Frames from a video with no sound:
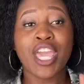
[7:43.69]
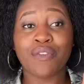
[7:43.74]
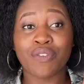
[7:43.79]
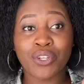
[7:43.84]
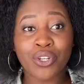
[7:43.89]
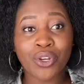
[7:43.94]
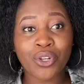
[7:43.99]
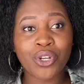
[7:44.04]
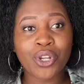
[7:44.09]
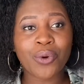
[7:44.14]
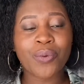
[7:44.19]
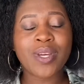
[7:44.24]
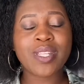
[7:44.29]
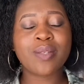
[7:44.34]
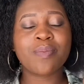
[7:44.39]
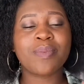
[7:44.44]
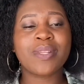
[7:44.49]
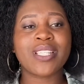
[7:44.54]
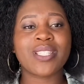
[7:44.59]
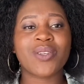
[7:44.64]
If you don't know
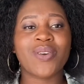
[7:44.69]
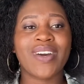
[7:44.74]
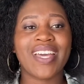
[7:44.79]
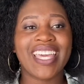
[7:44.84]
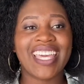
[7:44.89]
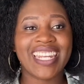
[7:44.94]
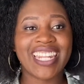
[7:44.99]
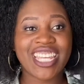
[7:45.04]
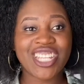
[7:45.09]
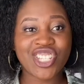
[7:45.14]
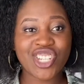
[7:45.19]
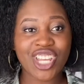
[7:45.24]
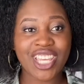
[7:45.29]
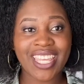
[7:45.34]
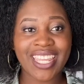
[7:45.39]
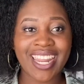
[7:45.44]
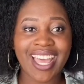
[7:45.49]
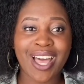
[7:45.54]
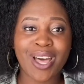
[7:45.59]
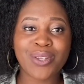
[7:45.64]
it, please go ahead and check
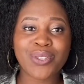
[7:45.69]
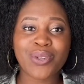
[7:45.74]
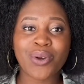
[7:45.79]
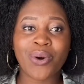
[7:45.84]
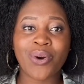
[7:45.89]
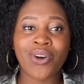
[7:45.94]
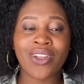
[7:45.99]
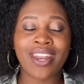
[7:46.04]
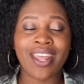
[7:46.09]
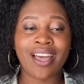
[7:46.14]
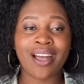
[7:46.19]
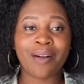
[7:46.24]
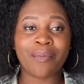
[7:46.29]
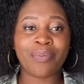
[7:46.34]
it out on